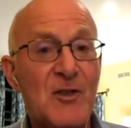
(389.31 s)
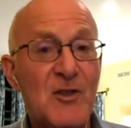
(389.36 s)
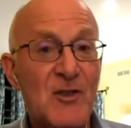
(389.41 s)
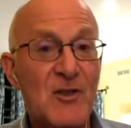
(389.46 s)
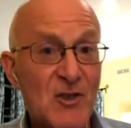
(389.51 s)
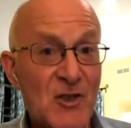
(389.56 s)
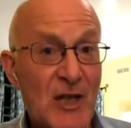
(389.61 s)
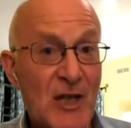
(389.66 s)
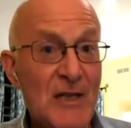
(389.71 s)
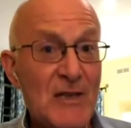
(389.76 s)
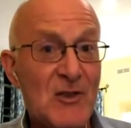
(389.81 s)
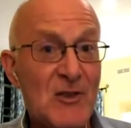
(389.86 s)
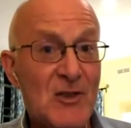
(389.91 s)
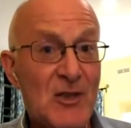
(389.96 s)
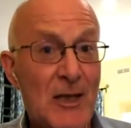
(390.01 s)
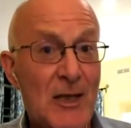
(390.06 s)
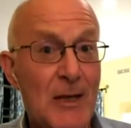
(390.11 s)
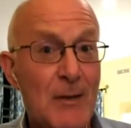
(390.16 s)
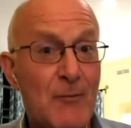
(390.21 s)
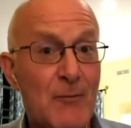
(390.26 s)
So state
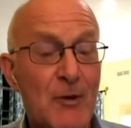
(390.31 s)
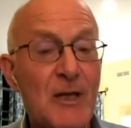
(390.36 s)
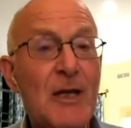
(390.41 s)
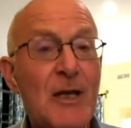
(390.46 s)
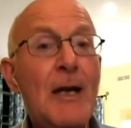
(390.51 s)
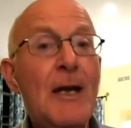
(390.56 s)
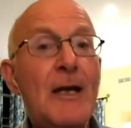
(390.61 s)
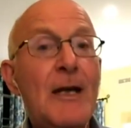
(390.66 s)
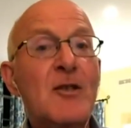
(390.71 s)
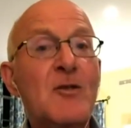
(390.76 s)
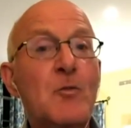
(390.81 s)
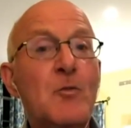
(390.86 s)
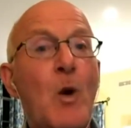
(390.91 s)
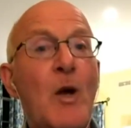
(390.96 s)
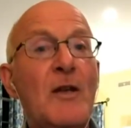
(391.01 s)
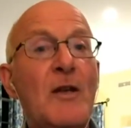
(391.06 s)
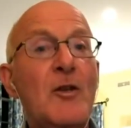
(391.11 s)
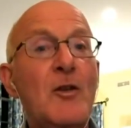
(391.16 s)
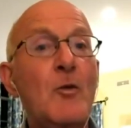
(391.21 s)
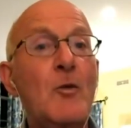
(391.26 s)
slavery is
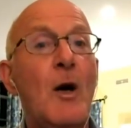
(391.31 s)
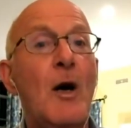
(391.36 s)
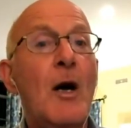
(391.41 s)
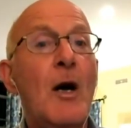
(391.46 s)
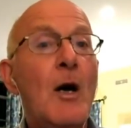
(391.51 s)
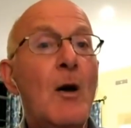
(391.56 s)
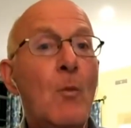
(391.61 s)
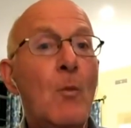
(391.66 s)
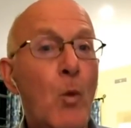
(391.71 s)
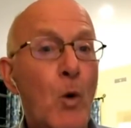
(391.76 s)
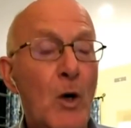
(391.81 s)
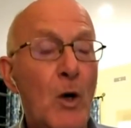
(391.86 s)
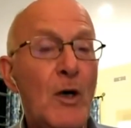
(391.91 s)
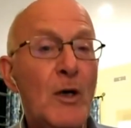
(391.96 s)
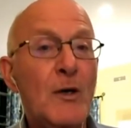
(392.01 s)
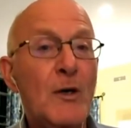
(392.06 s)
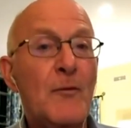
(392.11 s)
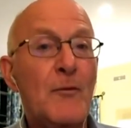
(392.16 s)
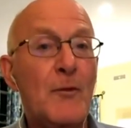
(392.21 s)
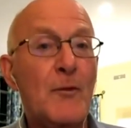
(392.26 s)
when you
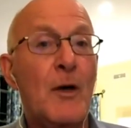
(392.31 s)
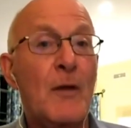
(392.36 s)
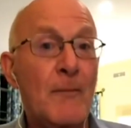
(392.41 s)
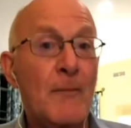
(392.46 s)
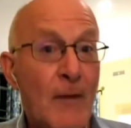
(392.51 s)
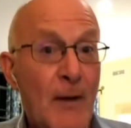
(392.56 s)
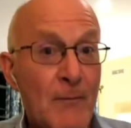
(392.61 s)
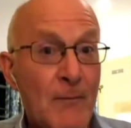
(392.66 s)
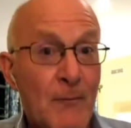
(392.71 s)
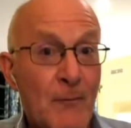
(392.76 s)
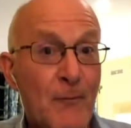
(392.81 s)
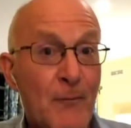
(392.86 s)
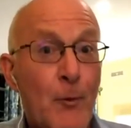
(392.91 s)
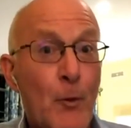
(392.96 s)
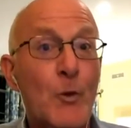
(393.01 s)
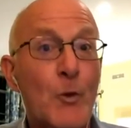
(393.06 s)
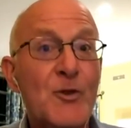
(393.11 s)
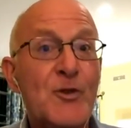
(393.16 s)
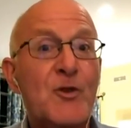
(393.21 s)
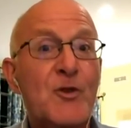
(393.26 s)
work for
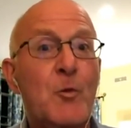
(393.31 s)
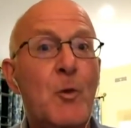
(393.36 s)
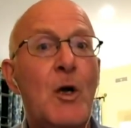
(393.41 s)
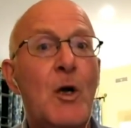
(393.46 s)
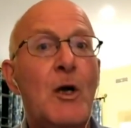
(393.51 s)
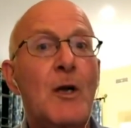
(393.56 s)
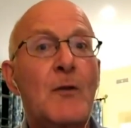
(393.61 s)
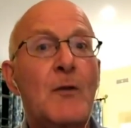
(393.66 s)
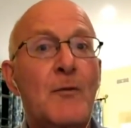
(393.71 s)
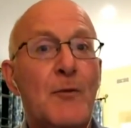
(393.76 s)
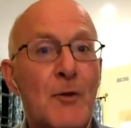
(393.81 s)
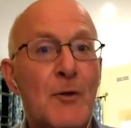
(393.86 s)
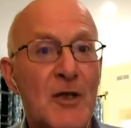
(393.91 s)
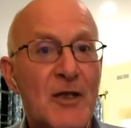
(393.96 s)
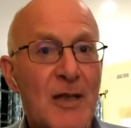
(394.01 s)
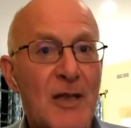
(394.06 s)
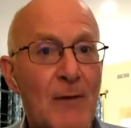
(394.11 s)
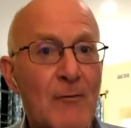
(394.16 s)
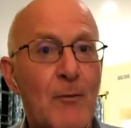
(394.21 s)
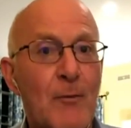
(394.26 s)
enforced work for
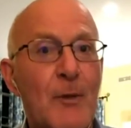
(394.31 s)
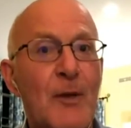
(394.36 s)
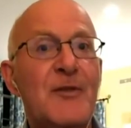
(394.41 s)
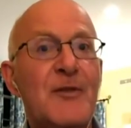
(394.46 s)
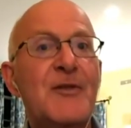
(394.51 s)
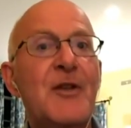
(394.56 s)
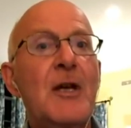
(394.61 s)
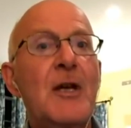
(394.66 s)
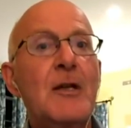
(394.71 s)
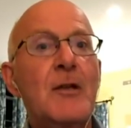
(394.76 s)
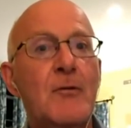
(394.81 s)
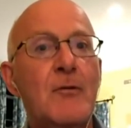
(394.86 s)
a government.